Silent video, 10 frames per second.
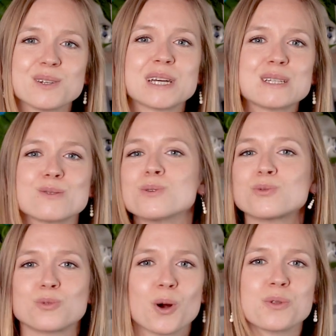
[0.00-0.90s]
looking to
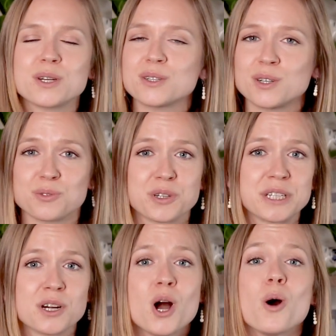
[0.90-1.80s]
grow their
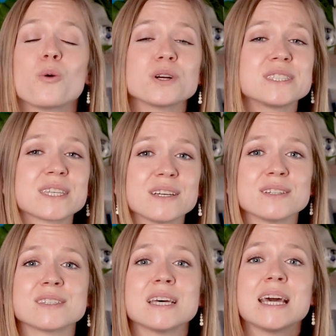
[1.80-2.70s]
career or
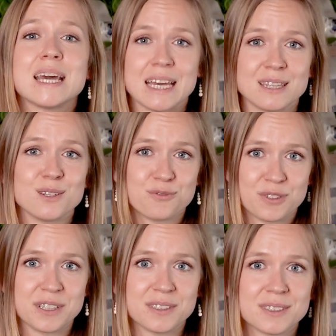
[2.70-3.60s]
skills in the
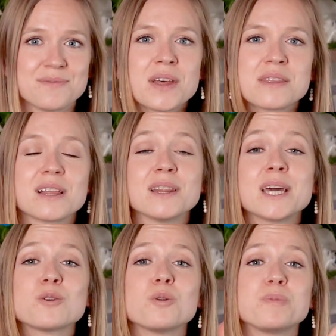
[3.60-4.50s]
field. The
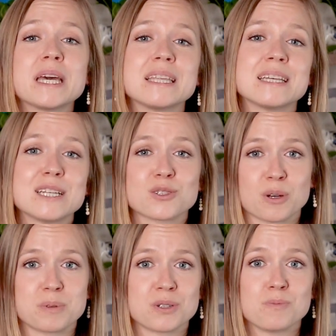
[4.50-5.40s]
link will be in the
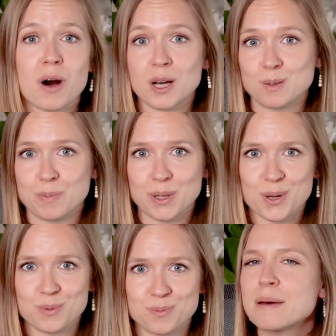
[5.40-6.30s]
description box
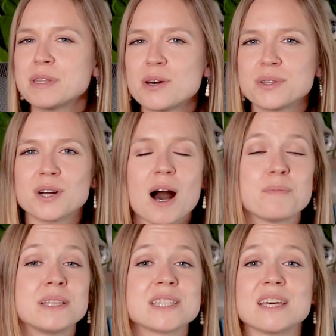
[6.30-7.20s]
below. Let me know in the
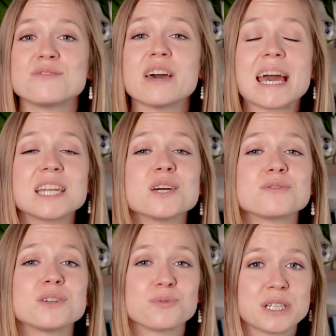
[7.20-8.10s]
comments if any
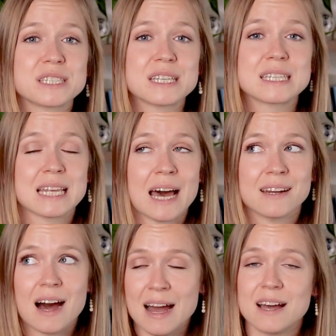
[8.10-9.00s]
of the reasons
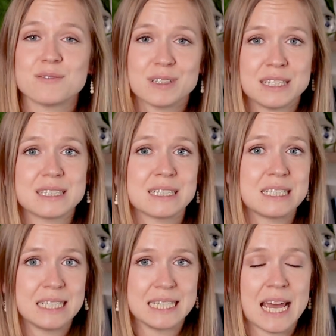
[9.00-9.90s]
that I have listed
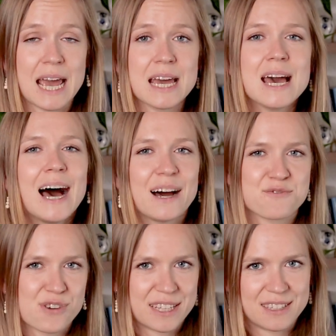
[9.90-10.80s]
today have
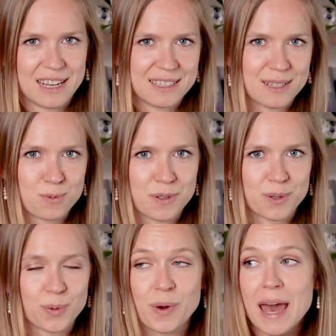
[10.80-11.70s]
resonated
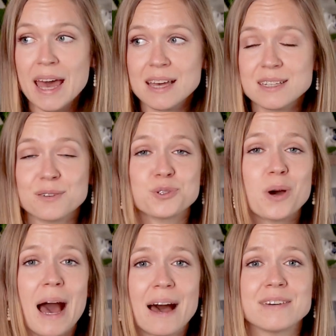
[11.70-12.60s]
with you. And if you
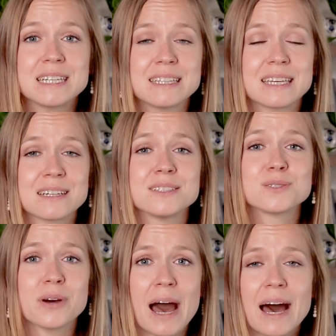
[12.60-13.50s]
have anything else
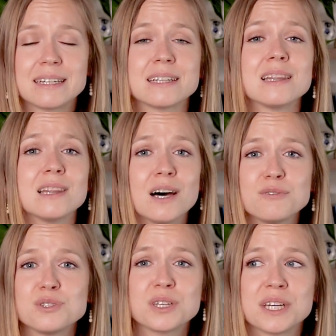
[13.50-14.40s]
to add, I'd
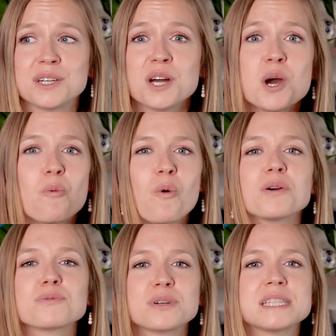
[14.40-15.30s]
love to hear
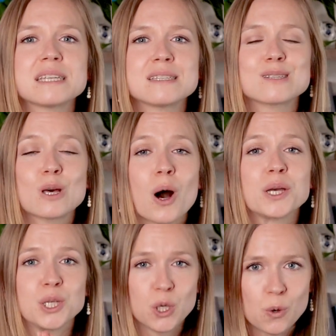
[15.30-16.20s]
what reasons
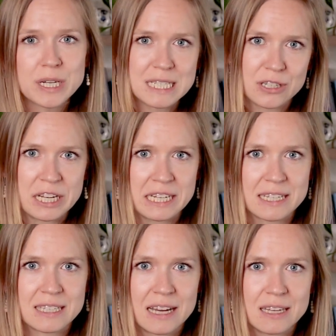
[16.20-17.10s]
got you into data
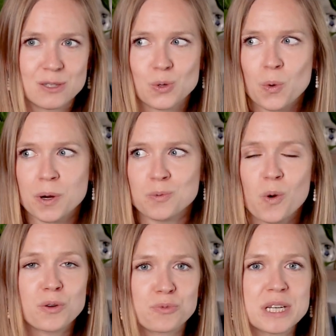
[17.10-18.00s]
science or
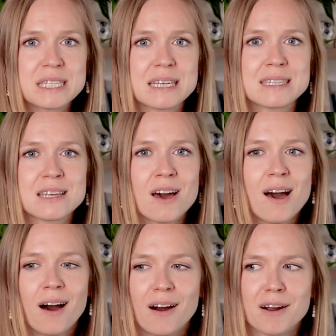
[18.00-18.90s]
what reasons
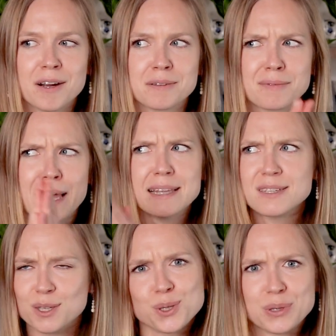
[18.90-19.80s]
are
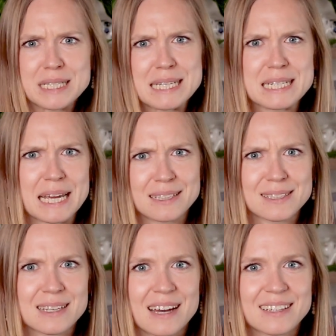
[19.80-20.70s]
getting you into data
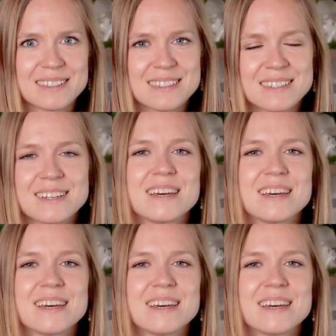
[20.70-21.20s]
science.